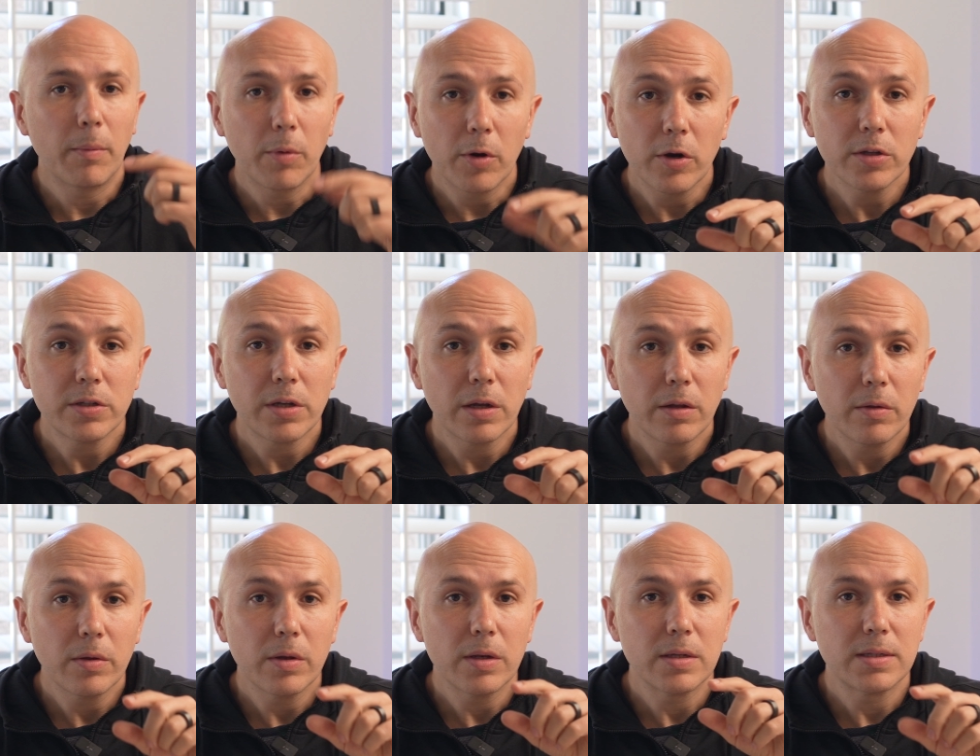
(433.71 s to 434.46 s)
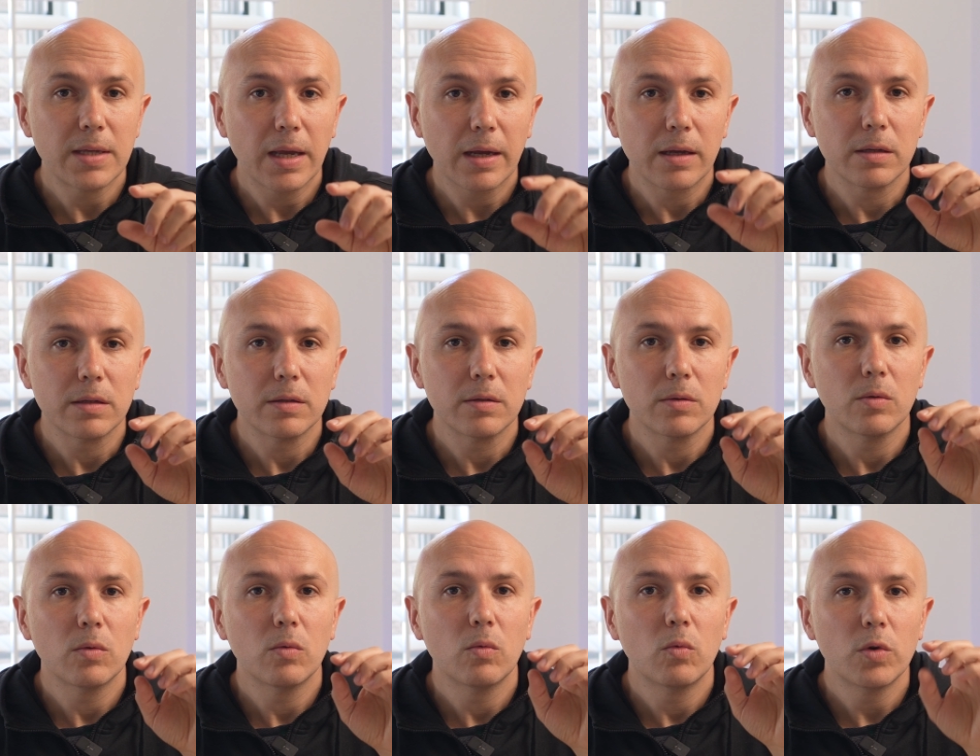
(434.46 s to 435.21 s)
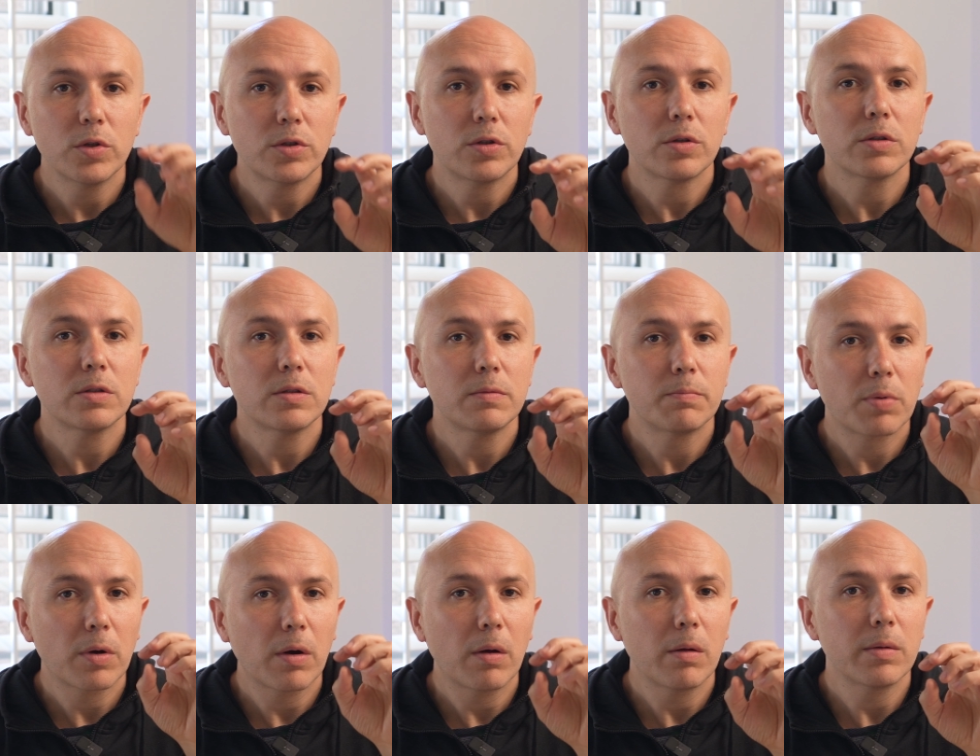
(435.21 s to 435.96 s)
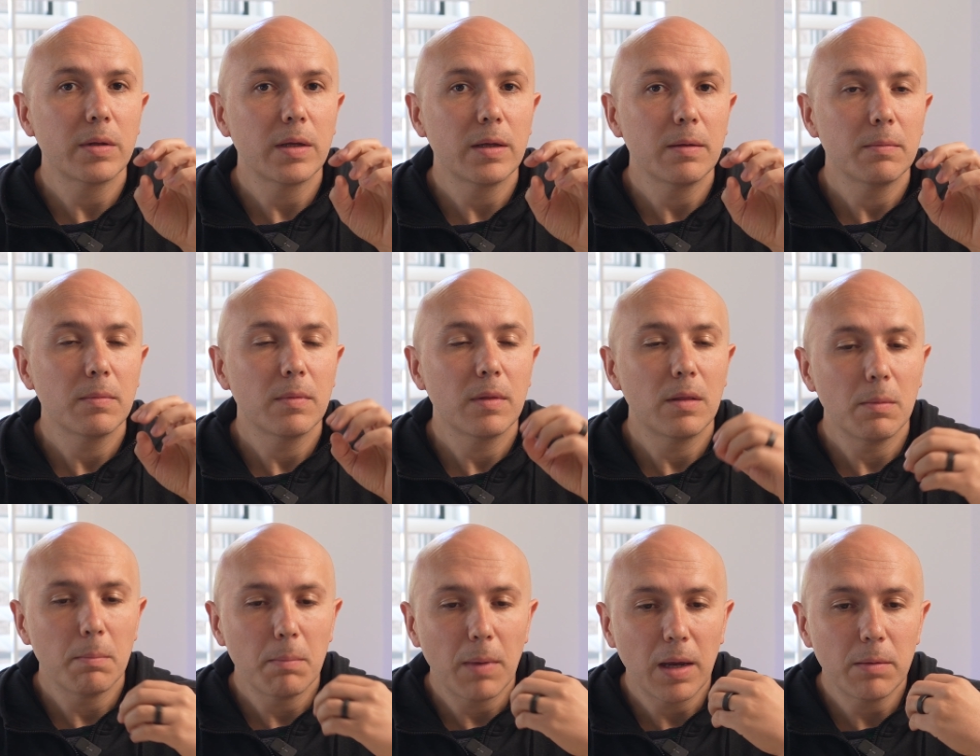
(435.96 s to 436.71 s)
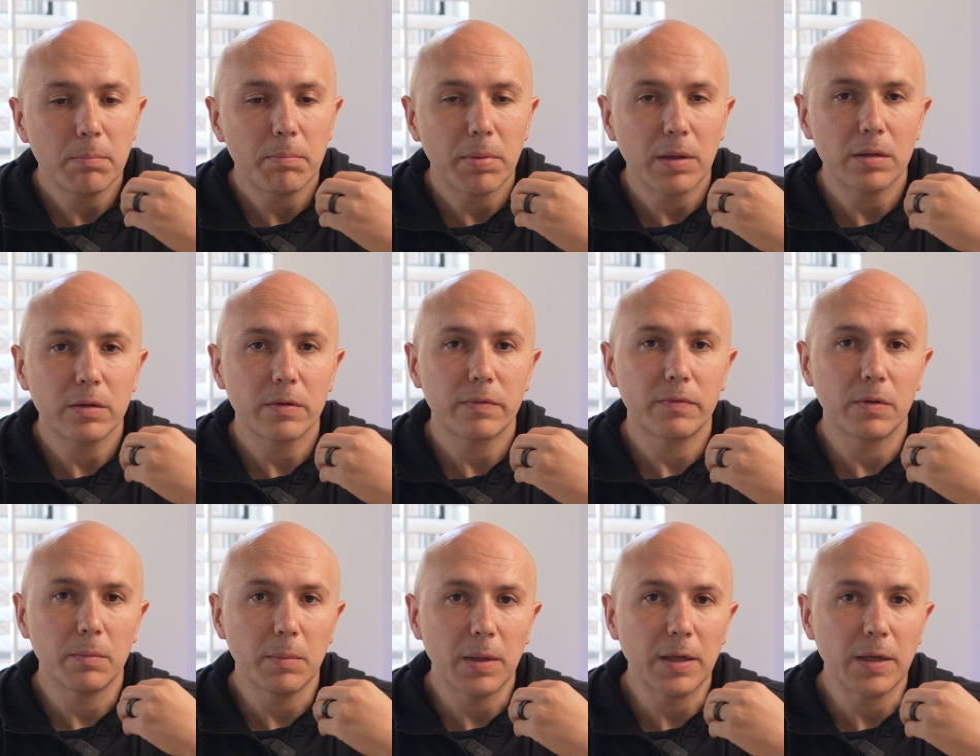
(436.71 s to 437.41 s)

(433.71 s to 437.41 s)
I'm gonna tell you in a second, which is probably the main pillar for